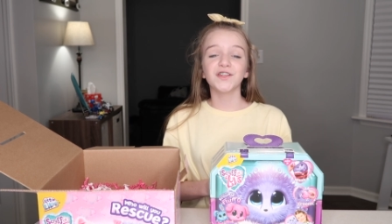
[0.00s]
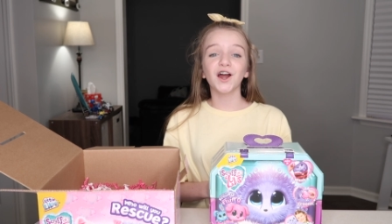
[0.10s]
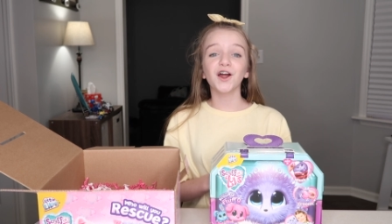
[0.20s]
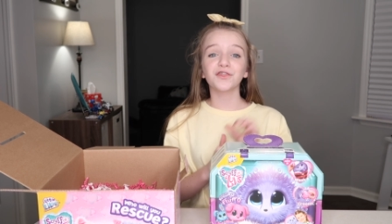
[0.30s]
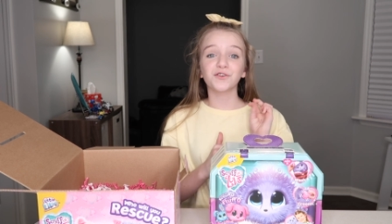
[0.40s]
So
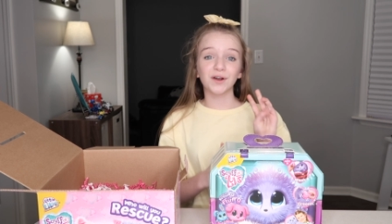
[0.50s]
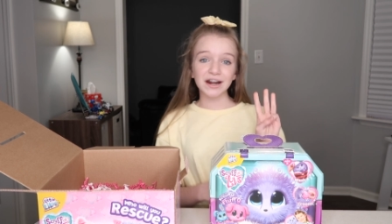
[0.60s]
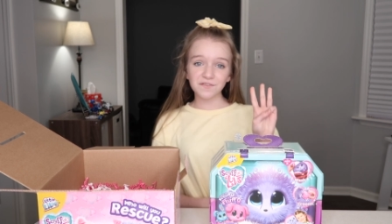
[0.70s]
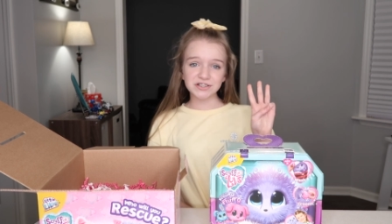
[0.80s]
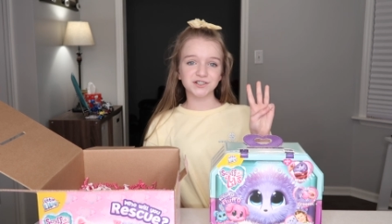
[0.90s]
there are
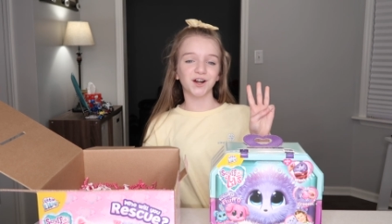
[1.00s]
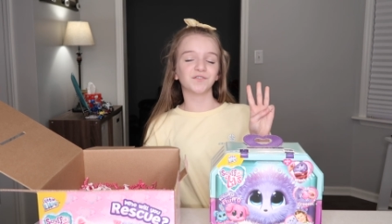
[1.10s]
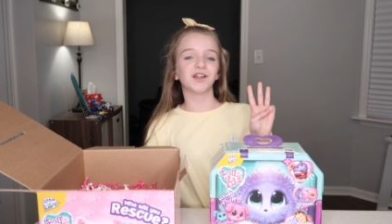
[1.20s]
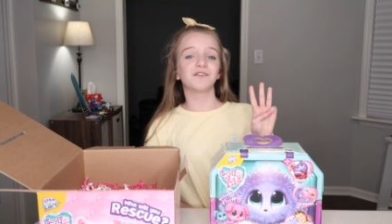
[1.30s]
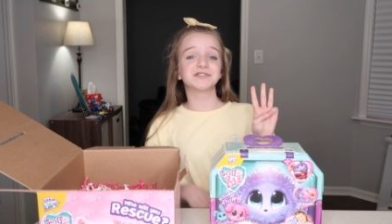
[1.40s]
3 different
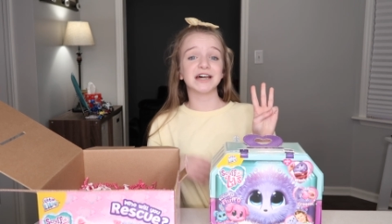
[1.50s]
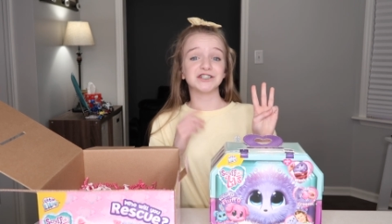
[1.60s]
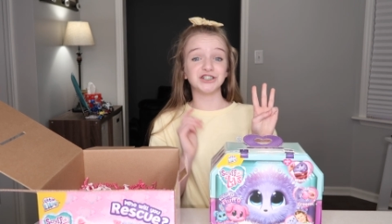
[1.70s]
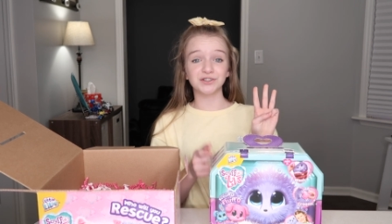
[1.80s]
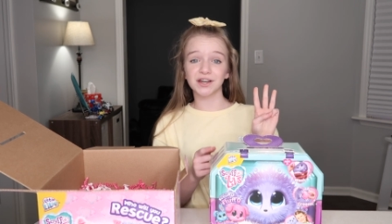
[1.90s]
Scruff-A-Luvs
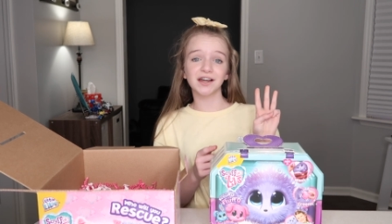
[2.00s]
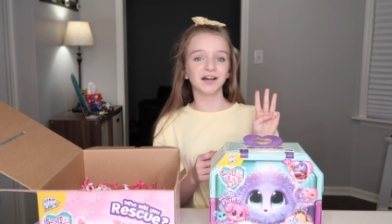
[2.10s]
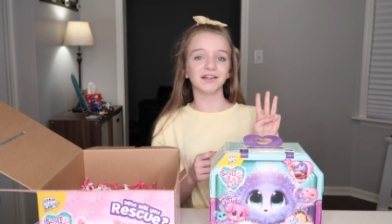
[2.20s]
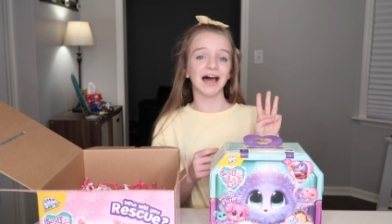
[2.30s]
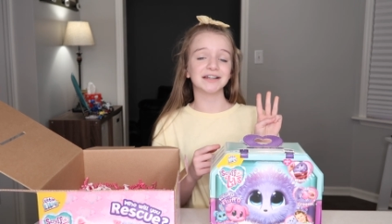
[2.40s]
that you can
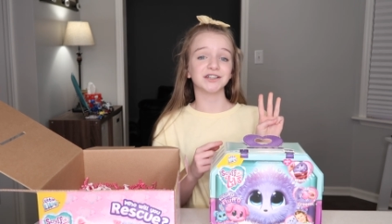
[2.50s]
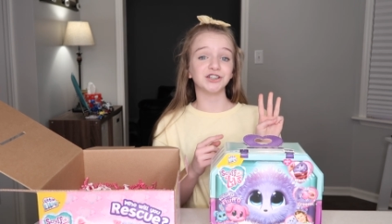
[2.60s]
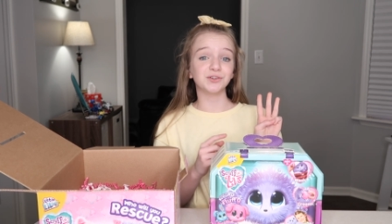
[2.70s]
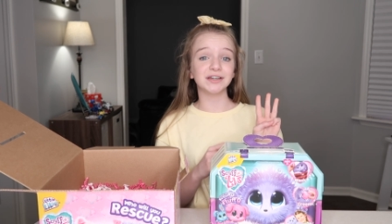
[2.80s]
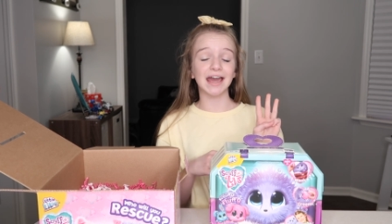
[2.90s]
collect.
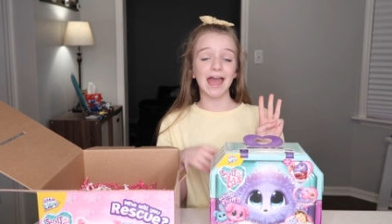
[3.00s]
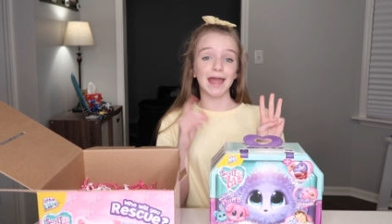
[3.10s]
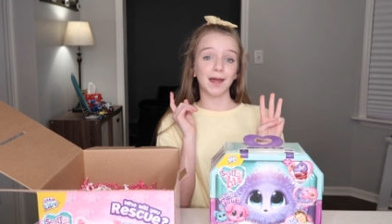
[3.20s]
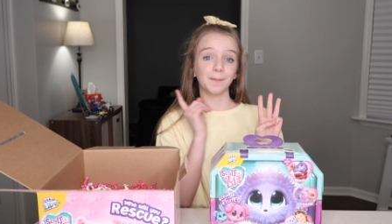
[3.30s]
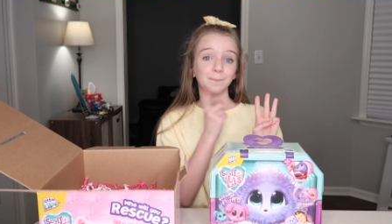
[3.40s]
You can get
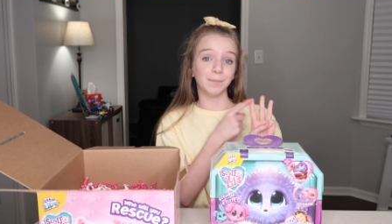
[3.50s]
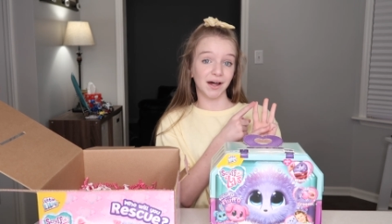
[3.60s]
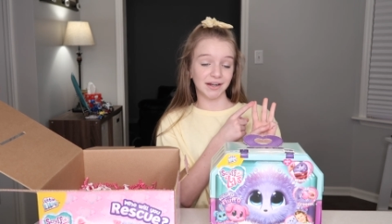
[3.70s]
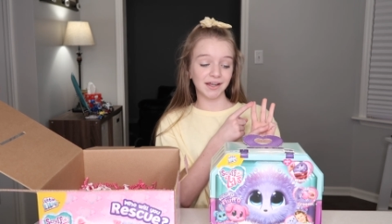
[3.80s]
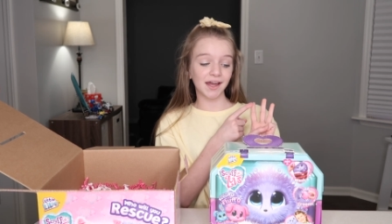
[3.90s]
a
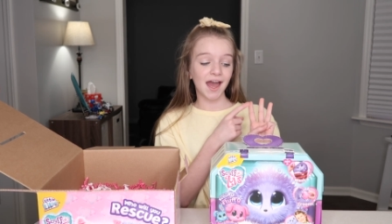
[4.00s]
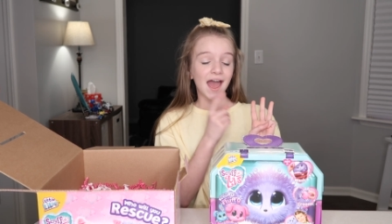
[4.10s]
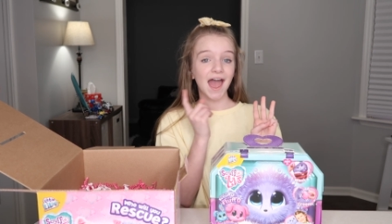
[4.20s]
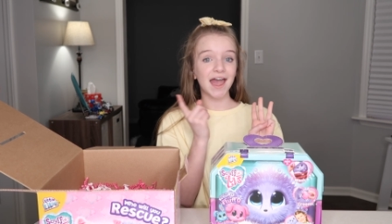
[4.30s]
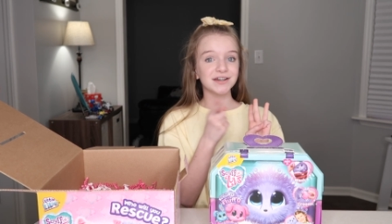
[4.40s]
bunny,
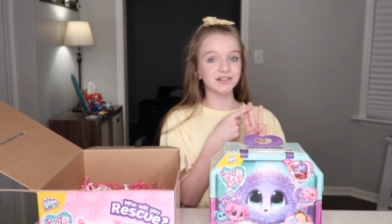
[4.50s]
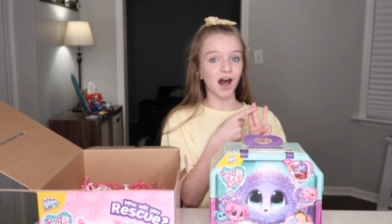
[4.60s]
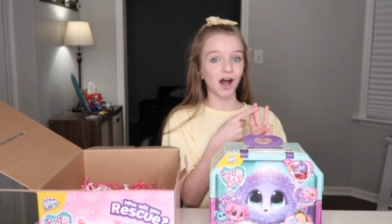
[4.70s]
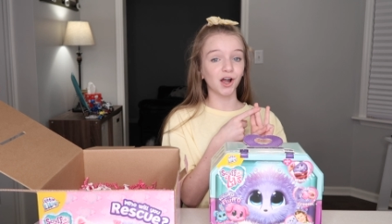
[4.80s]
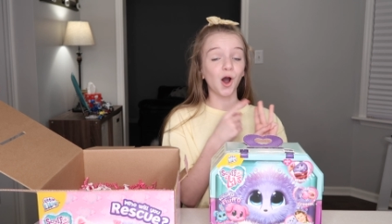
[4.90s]
a
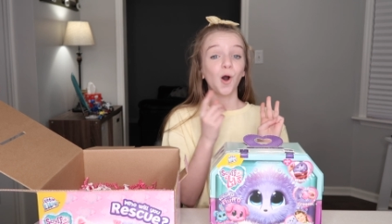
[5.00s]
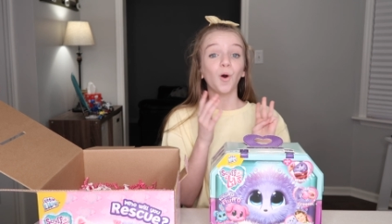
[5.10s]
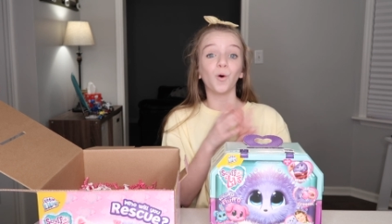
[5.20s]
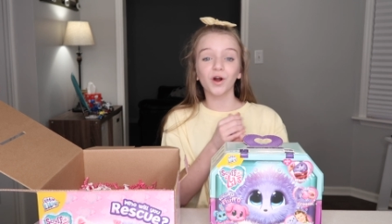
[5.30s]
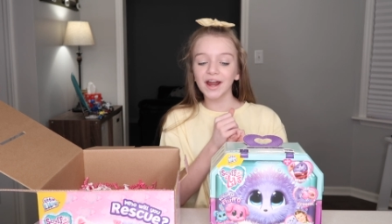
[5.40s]
dog,
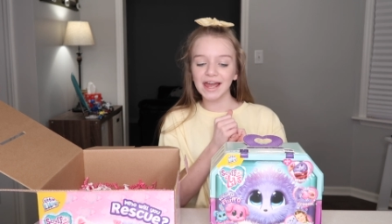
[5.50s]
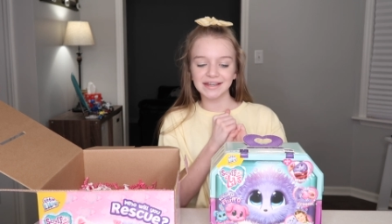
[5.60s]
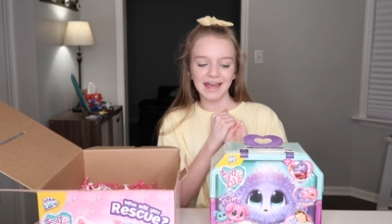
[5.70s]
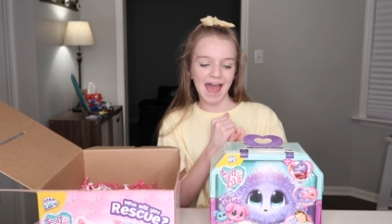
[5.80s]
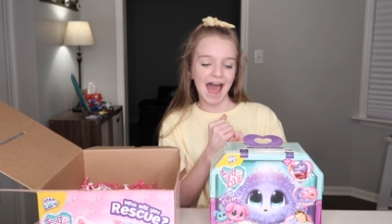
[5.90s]
or
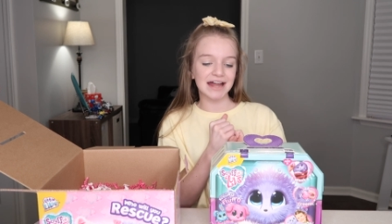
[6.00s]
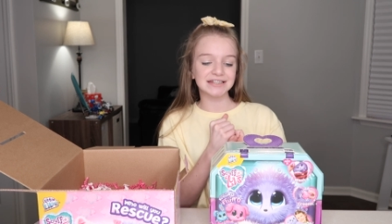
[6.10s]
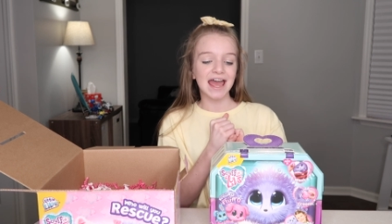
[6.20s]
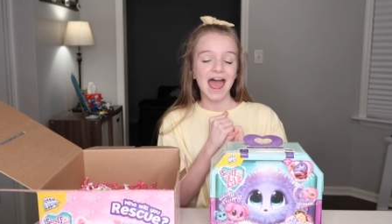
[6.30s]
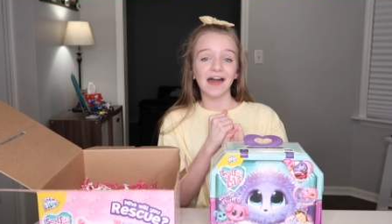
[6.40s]
a
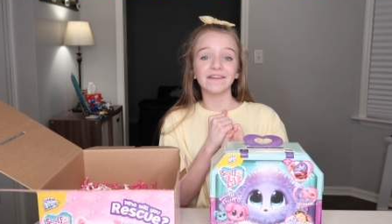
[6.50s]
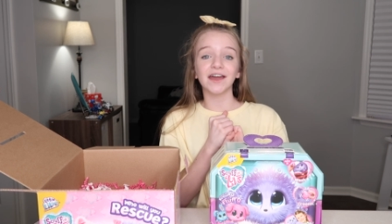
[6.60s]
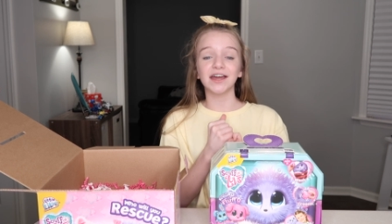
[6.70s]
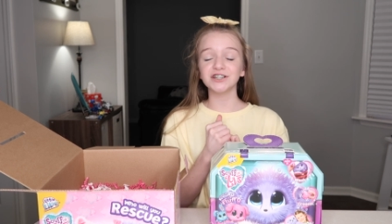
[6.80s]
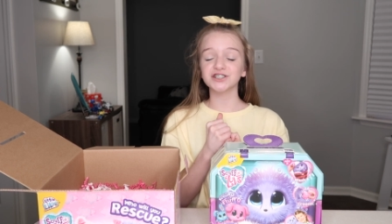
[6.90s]
cat, and
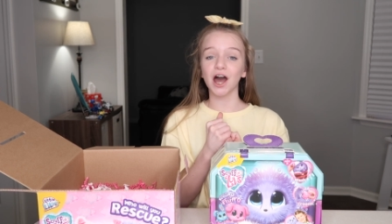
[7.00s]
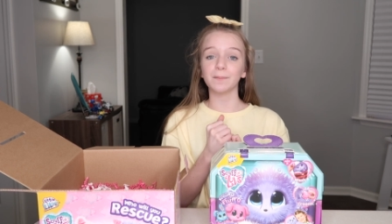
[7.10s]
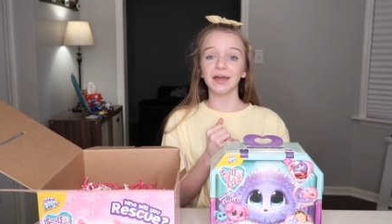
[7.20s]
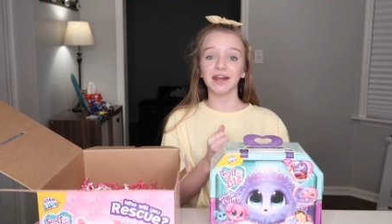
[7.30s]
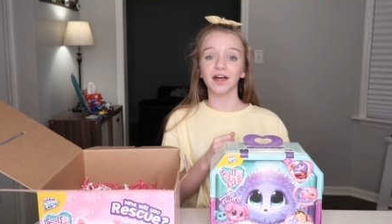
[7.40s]
they each
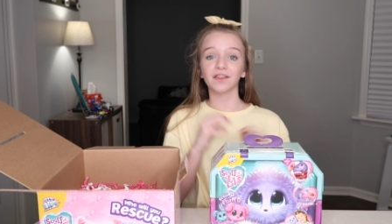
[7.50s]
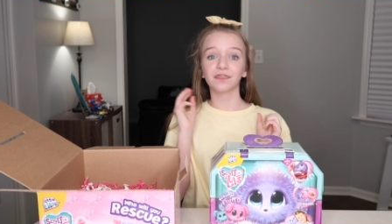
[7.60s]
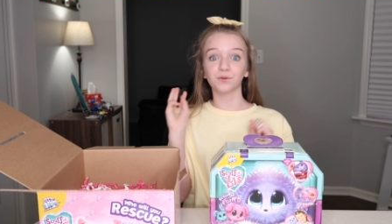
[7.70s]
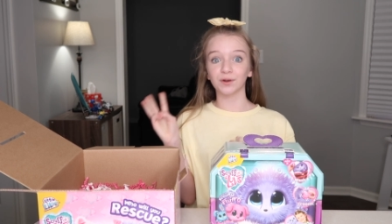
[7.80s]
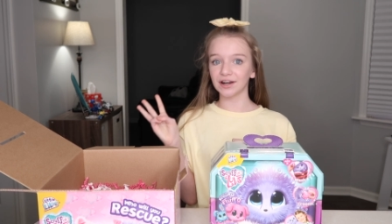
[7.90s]
come in
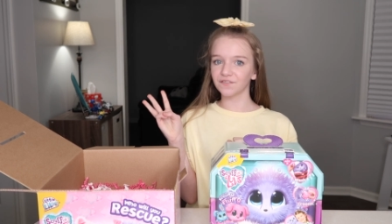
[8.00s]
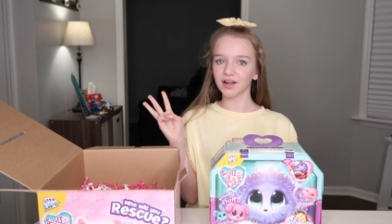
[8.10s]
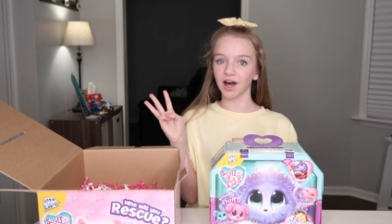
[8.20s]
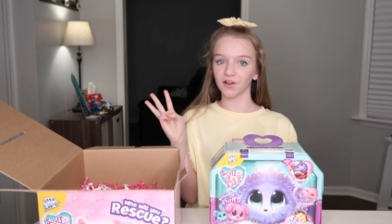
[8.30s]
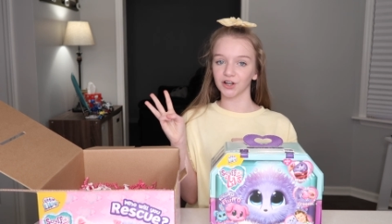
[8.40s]
3
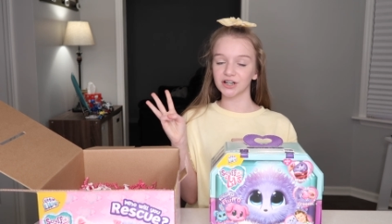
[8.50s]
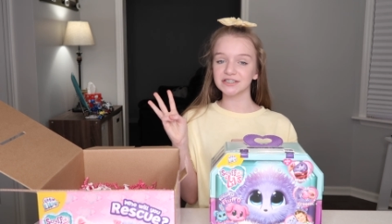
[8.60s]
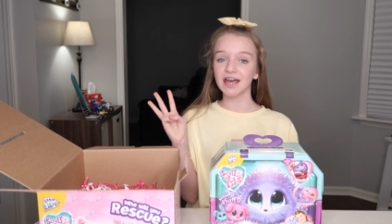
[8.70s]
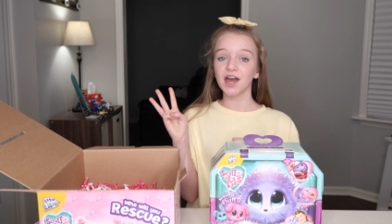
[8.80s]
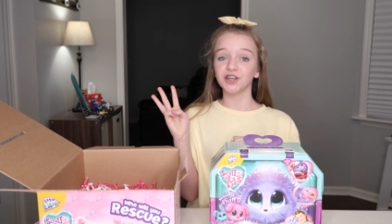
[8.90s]
different colors.